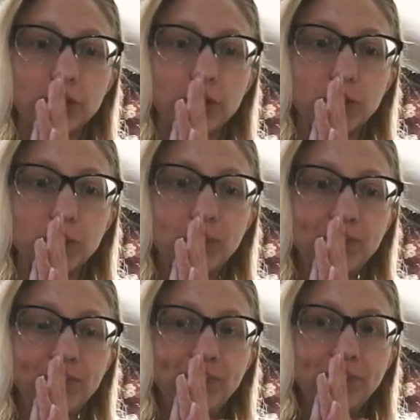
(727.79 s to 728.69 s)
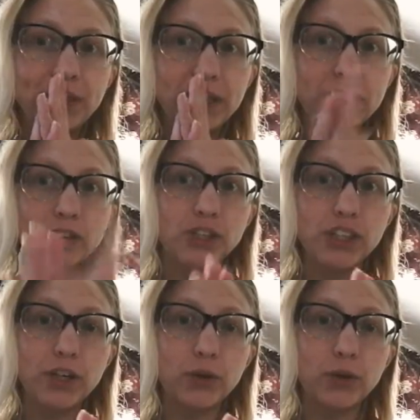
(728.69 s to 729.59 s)
to
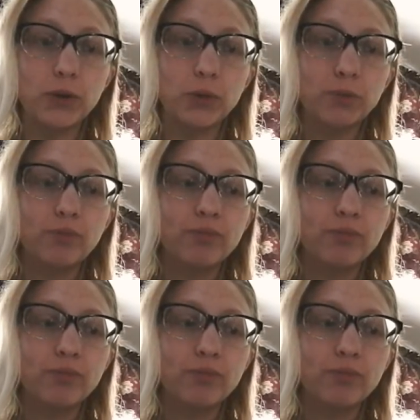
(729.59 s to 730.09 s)
consider,